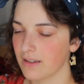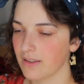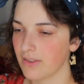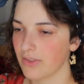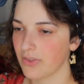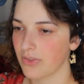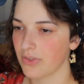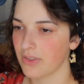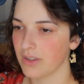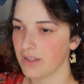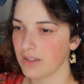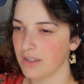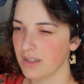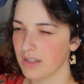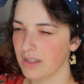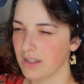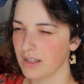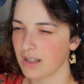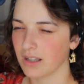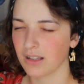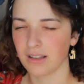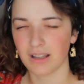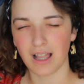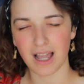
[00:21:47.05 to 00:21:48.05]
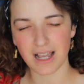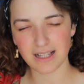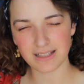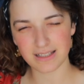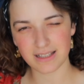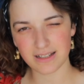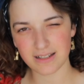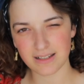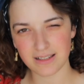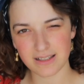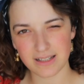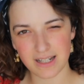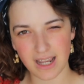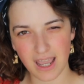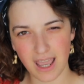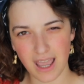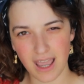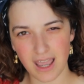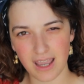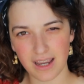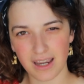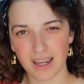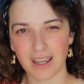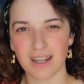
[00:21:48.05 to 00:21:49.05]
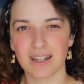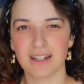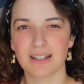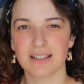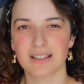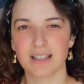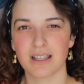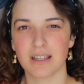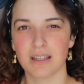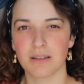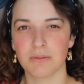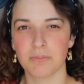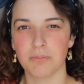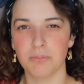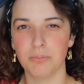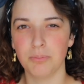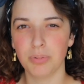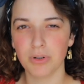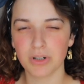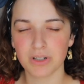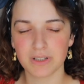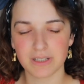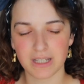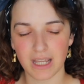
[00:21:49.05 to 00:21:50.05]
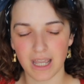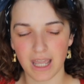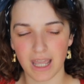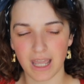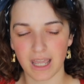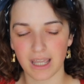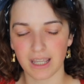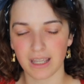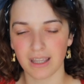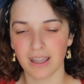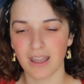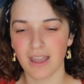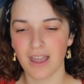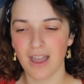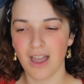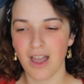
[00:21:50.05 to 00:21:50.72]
the classics tag and it's a book tag,